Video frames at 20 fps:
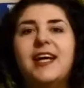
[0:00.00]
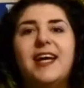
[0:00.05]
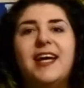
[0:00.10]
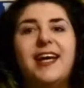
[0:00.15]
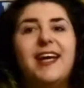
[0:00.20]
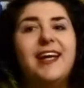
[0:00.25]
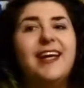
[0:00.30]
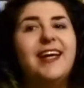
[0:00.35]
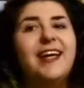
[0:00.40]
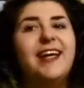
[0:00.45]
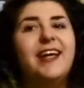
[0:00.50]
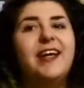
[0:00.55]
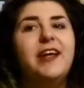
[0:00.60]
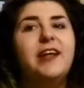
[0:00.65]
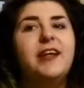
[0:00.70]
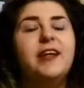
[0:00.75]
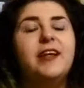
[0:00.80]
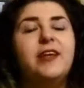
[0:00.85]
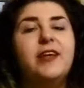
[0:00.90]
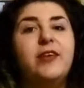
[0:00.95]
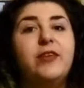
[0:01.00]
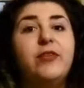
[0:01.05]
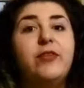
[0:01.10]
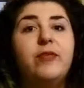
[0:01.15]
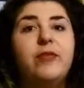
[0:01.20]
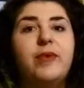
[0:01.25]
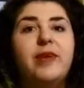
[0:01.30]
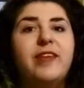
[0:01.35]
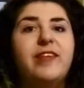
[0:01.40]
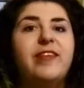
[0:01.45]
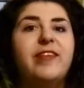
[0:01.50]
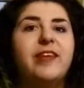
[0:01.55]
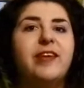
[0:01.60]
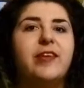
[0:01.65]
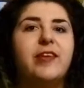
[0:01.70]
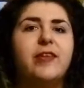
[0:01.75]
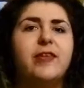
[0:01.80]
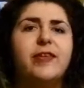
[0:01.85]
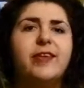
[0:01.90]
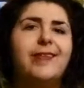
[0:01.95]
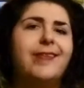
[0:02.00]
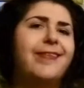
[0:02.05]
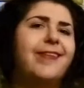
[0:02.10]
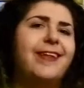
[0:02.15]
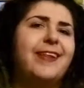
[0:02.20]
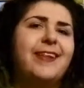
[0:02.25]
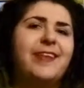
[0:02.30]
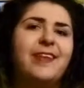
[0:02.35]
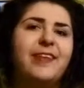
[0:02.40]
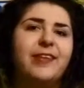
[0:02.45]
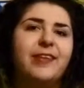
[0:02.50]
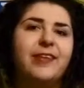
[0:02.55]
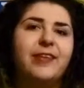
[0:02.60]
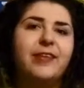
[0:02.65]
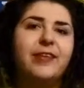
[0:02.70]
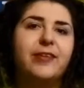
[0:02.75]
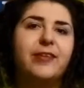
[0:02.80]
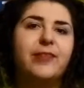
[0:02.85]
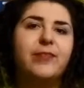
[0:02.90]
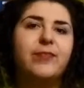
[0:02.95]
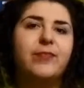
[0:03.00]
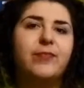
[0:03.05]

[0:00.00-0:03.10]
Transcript: and used to be a singer. Is still a singer.